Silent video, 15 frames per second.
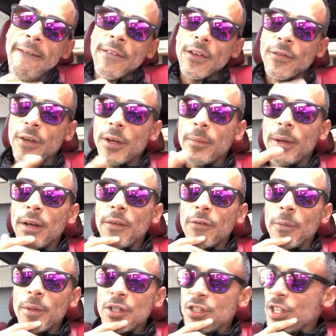So if anybody
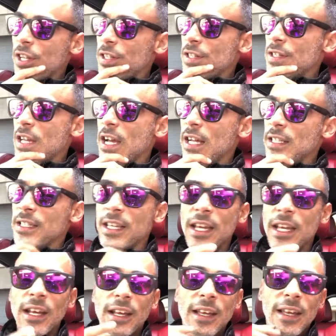from In-Chain Designs
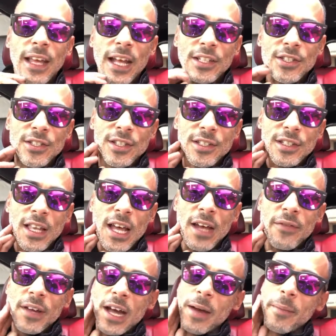catches this
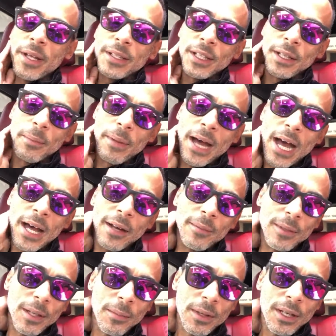live, comment in the bottom,
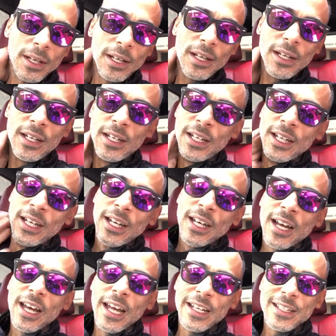give me a
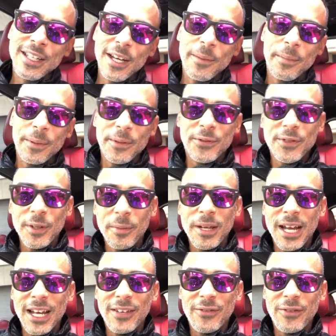heads up of some
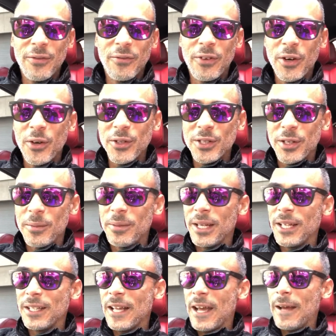kind of info or something
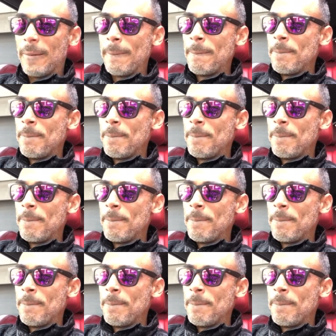like that.